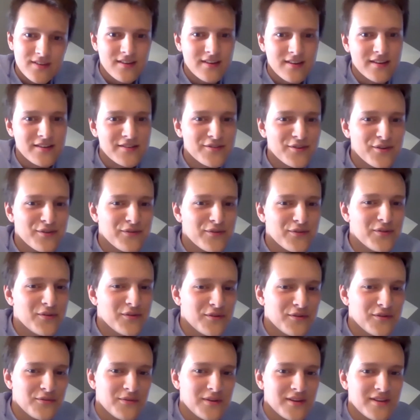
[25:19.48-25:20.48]

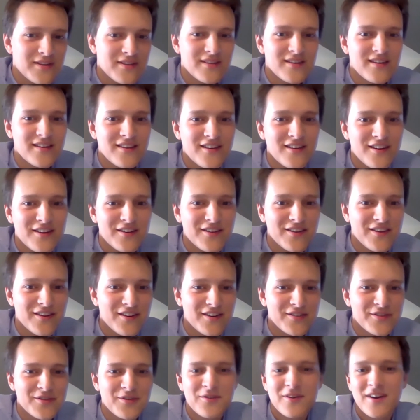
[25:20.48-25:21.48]
interviews with young
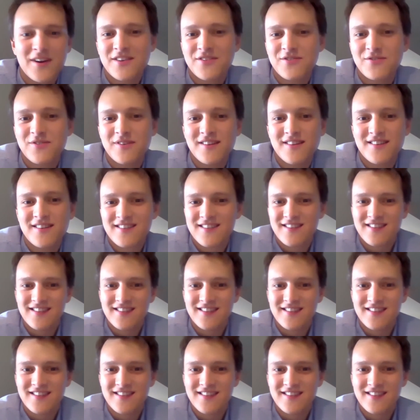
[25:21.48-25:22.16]
undergraduates.